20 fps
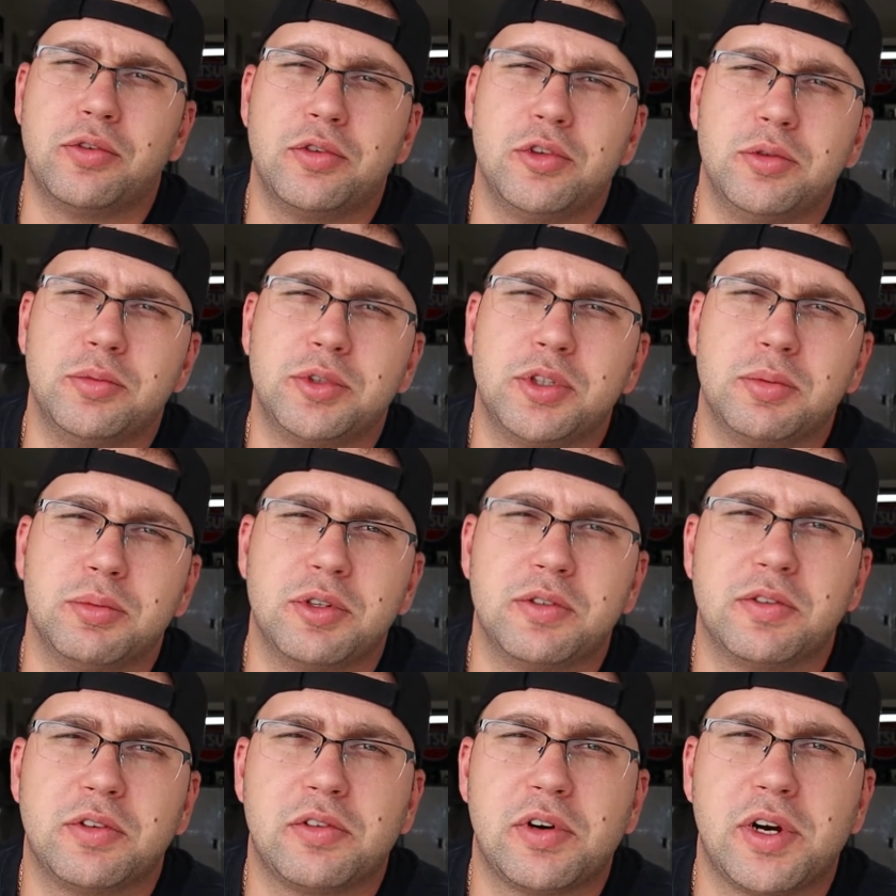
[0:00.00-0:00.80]
room to
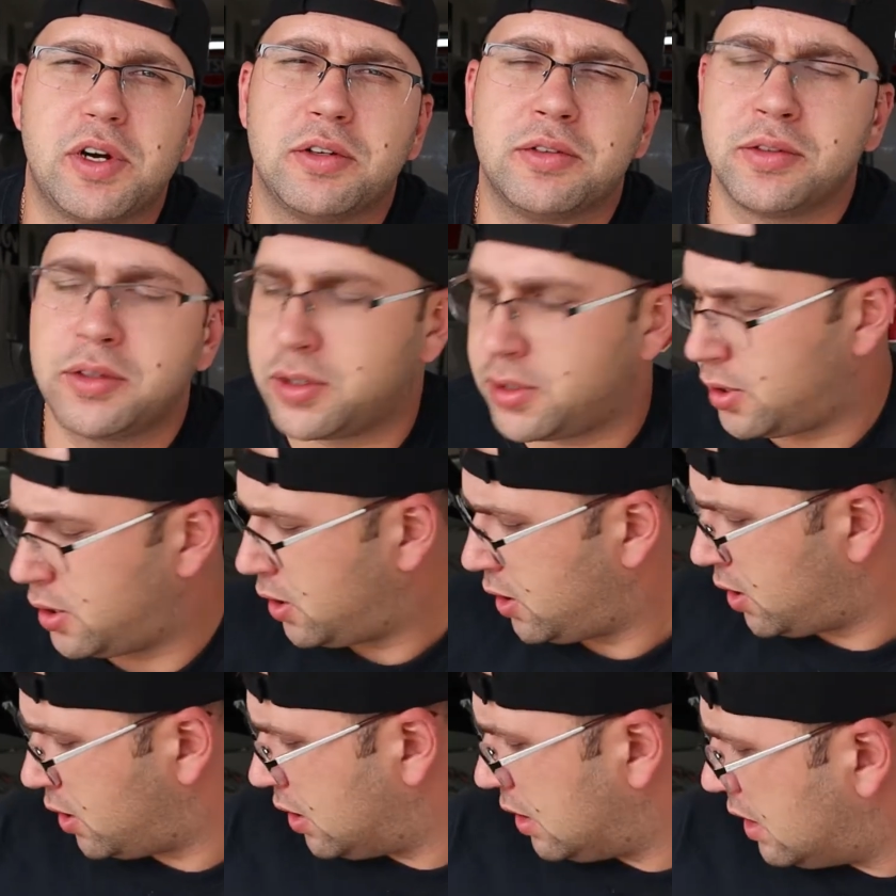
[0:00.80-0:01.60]
move around.
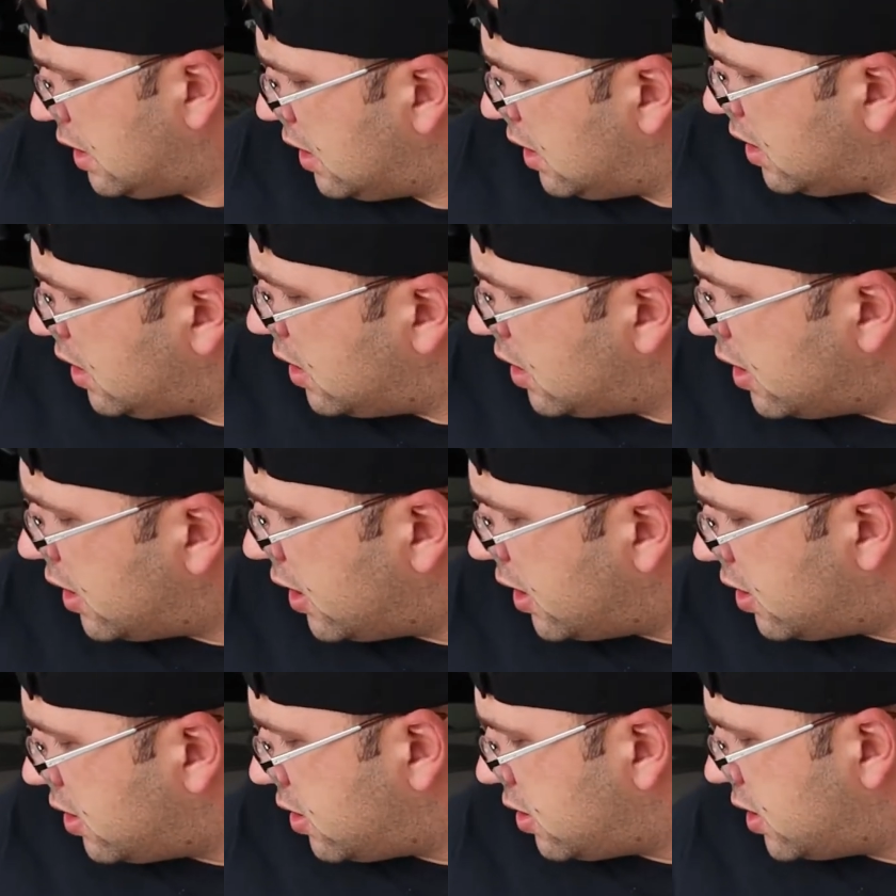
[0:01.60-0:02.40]

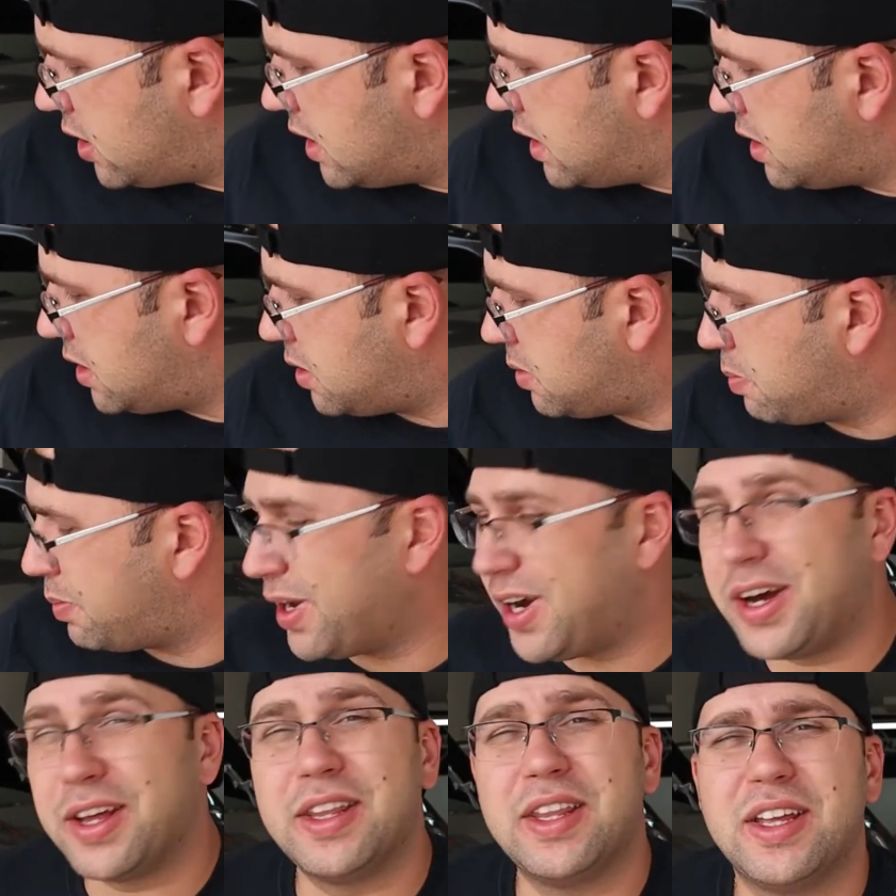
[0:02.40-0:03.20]

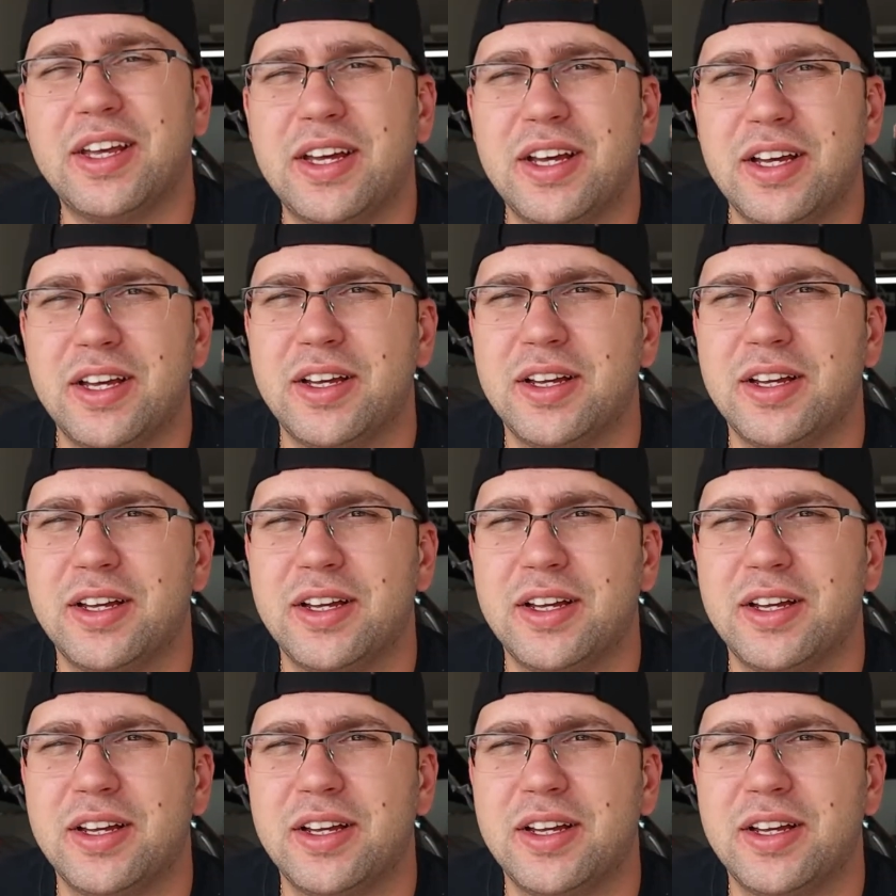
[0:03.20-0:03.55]
But